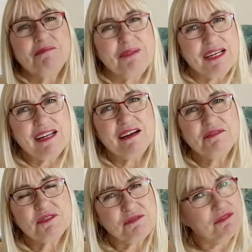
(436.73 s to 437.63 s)

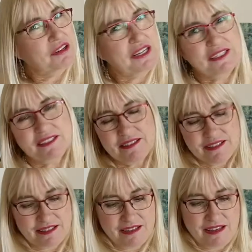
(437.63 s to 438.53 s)
beloved
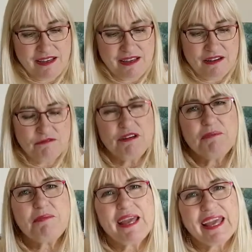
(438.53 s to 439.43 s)
friends,
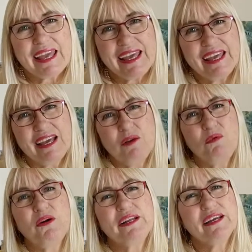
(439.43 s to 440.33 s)
repair
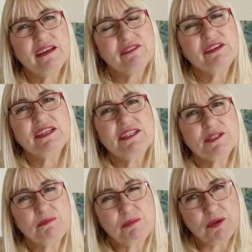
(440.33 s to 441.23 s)
whatever
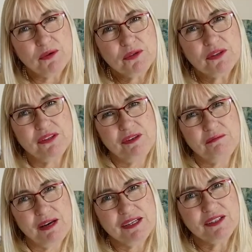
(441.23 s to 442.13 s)
is broken
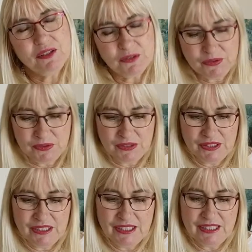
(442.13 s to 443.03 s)
among you,
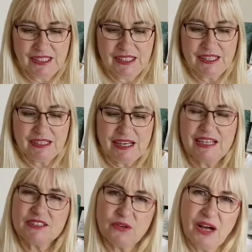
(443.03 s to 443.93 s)

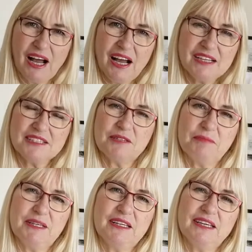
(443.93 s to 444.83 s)
as your hearts are
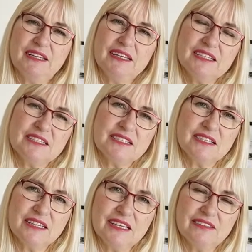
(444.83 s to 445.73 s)
being knit
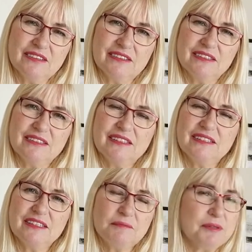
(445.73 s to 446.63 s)
together
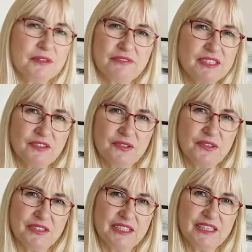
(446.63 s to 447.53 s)
in perfect
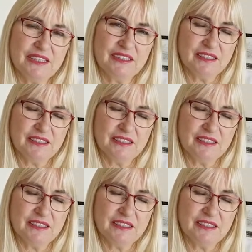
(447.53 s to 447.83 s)
unity.